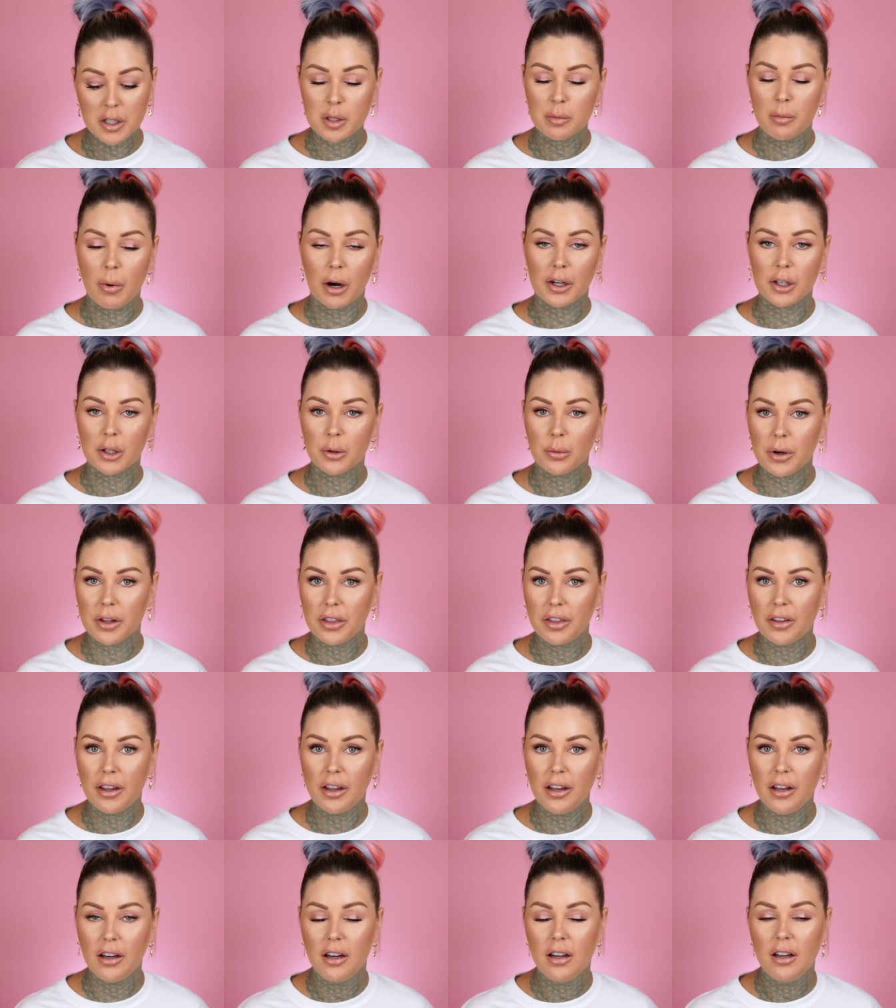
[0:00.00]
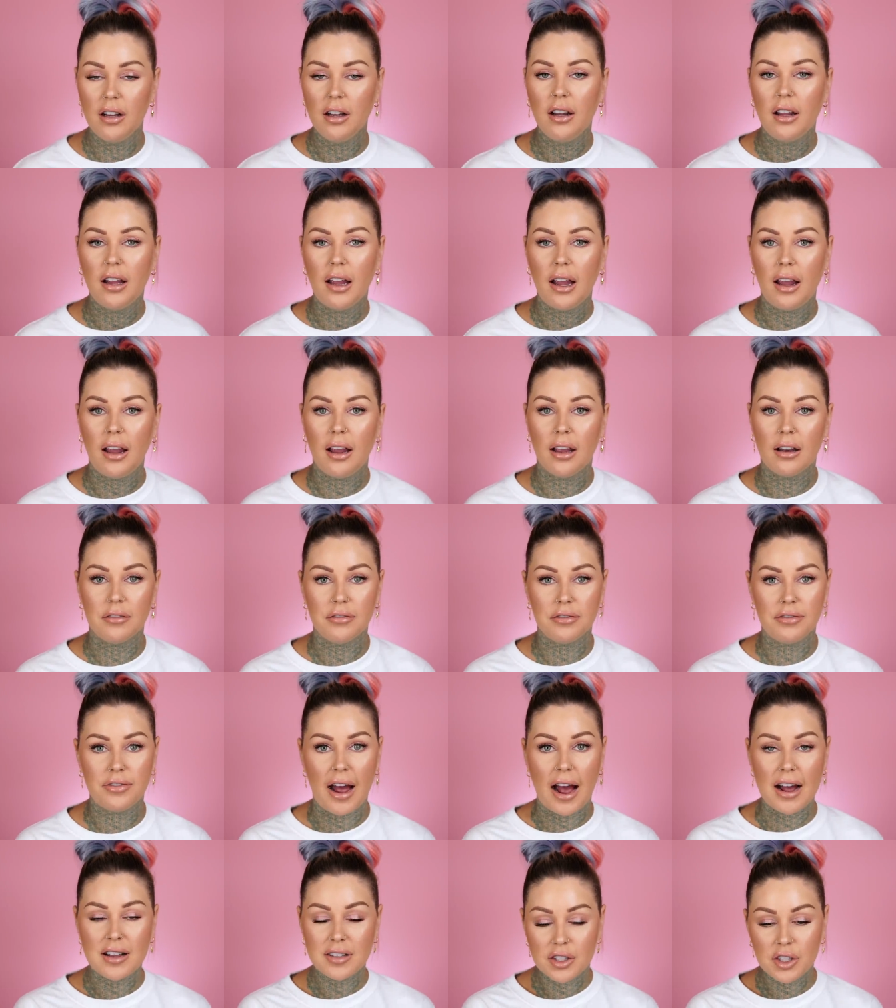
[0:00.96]
smarter with it and
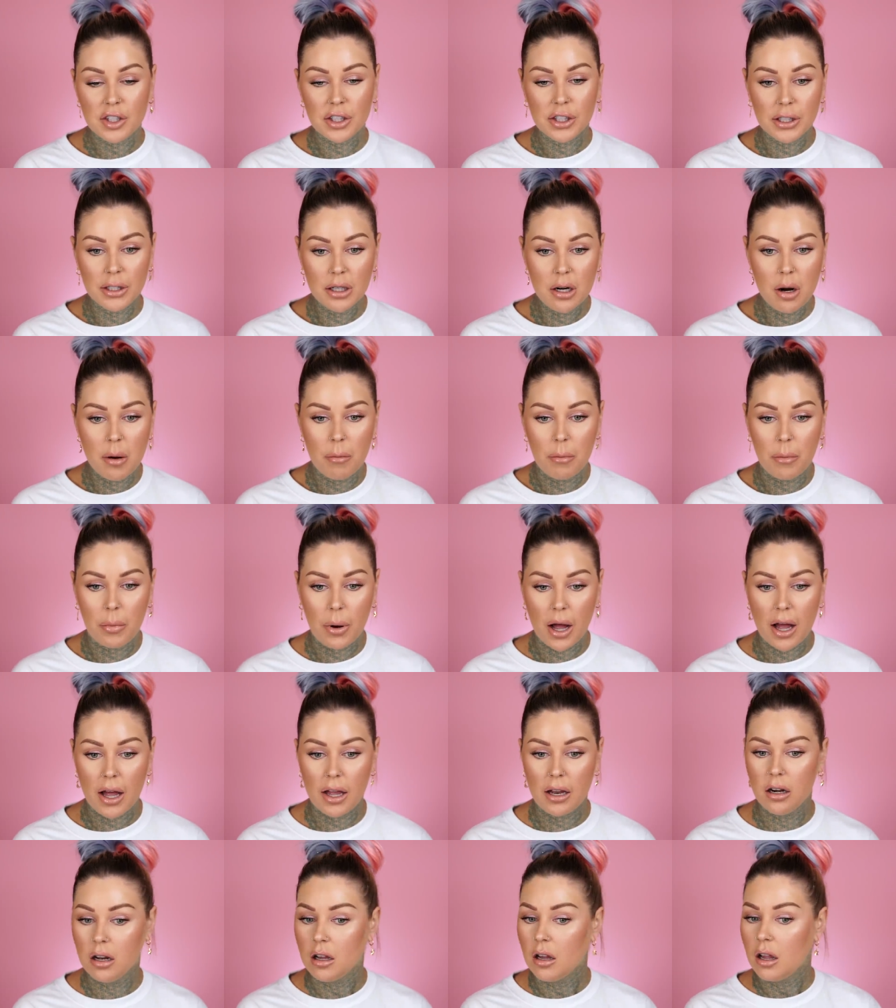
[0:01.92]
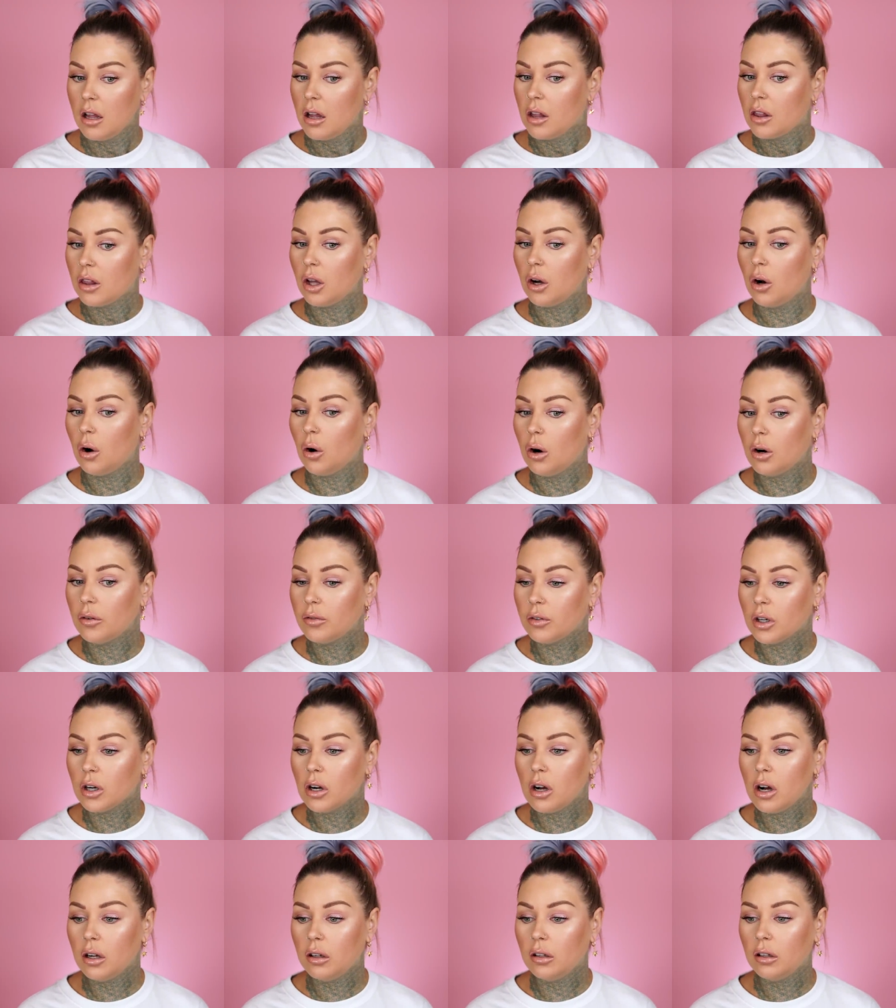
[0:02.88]
faster, but the
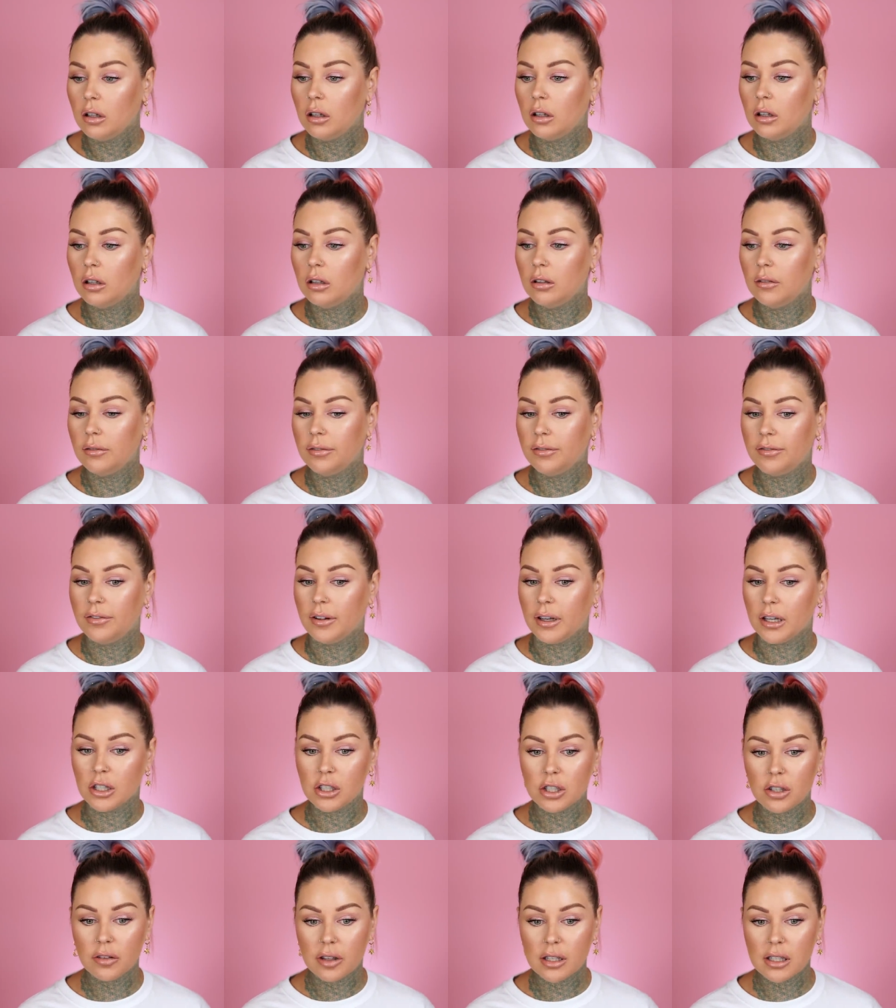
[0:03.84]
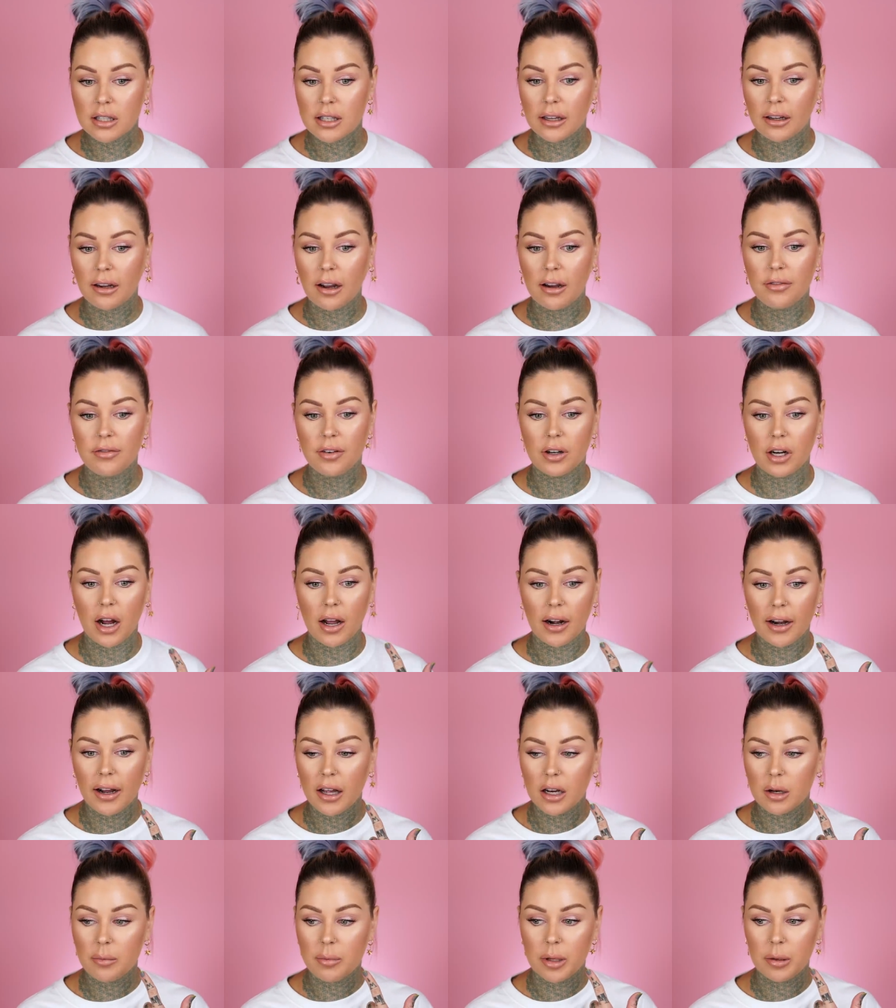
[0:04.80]
overall finish of this, like, I forgot
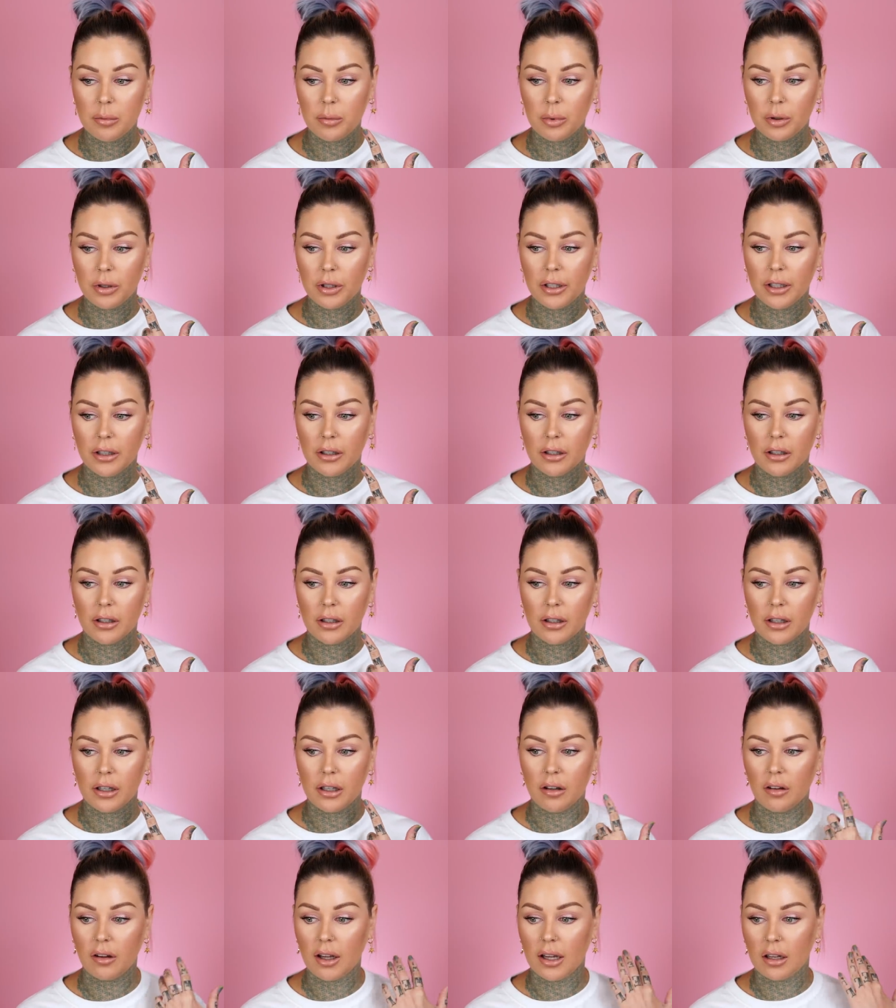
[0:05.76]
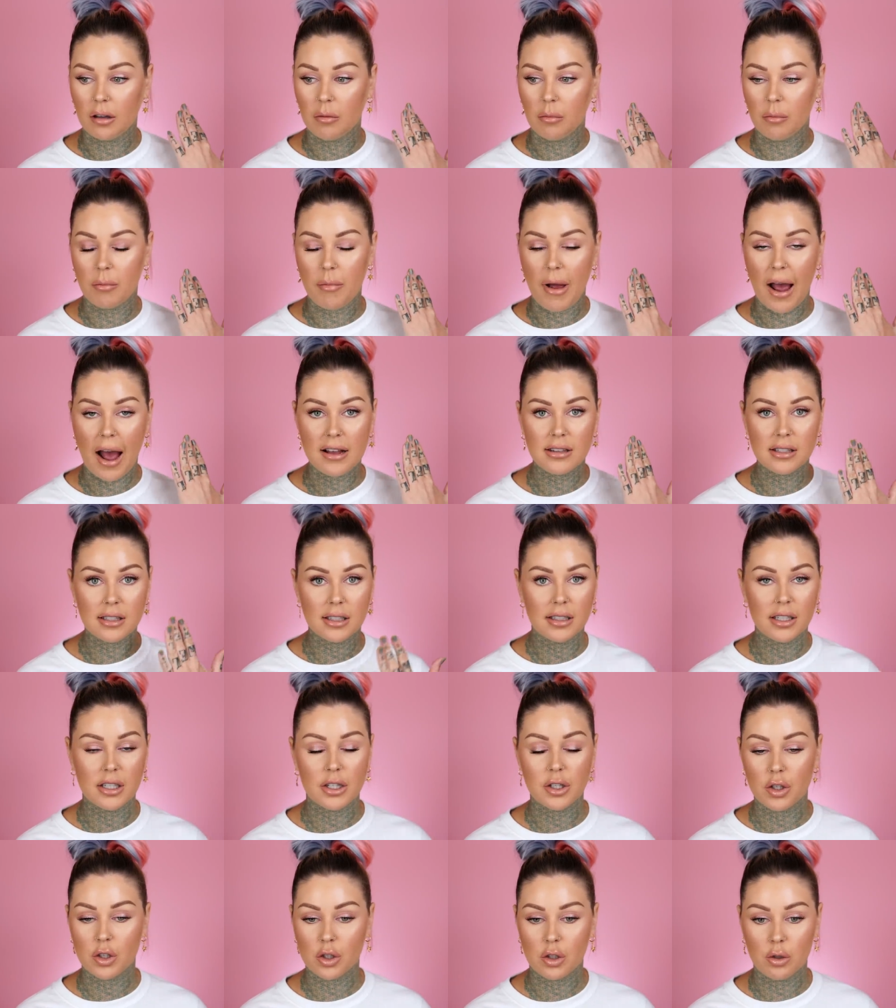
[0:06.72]
I had a pimple here. It like
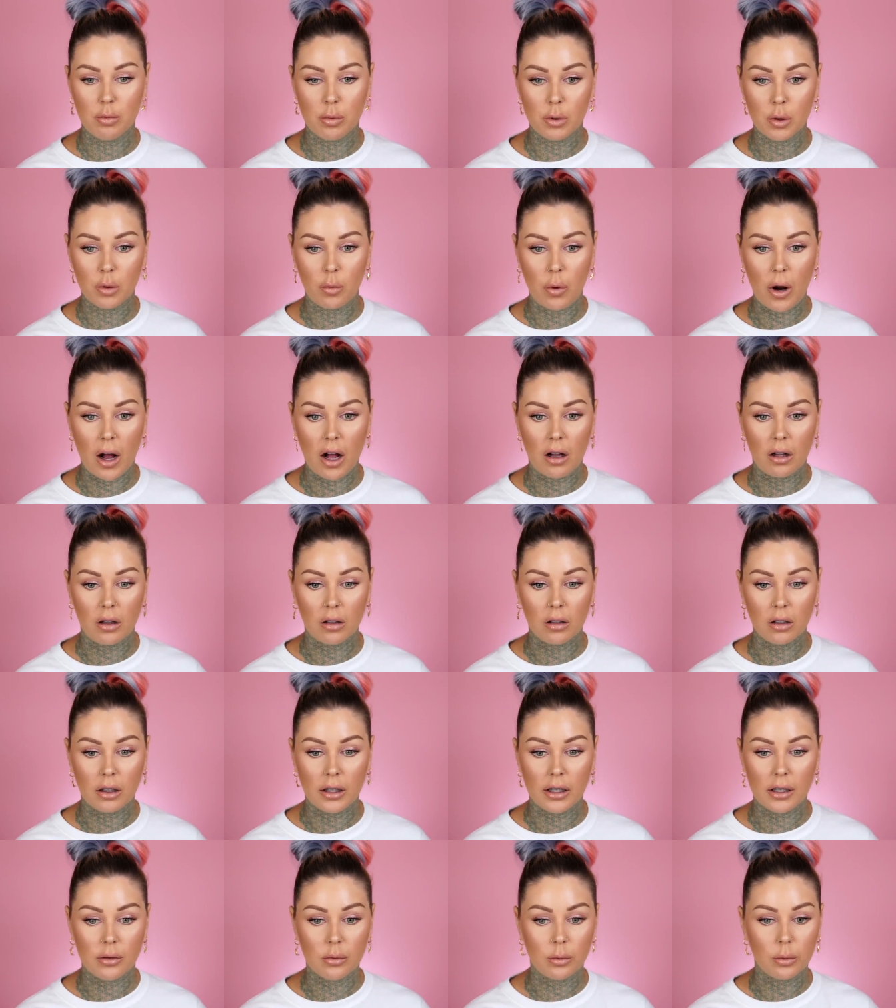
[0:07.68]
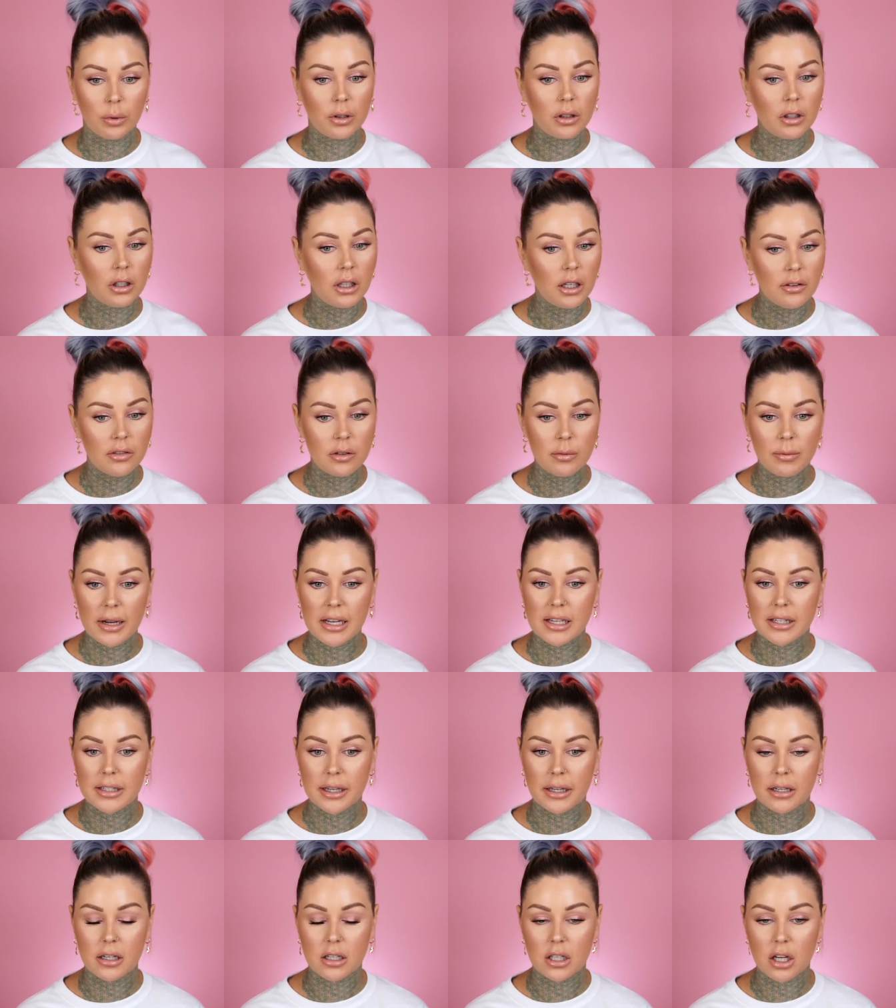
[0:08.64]
masked it super well. It really evened my
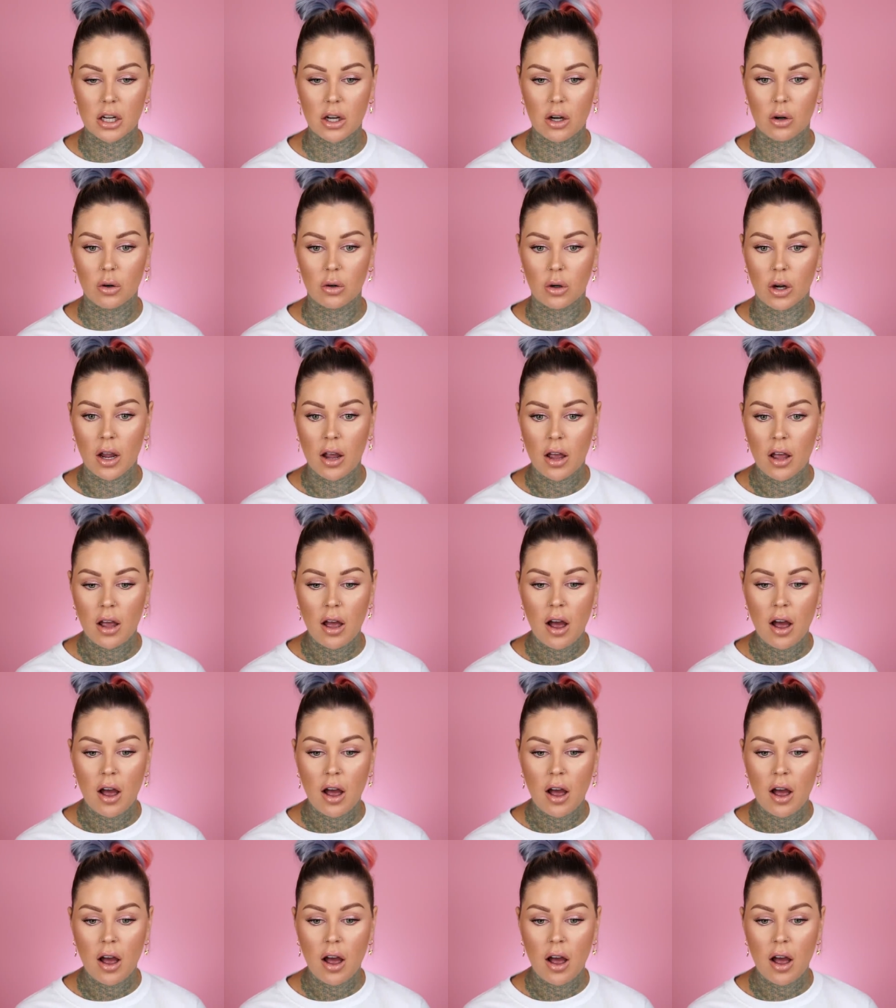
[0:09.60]
skin tone.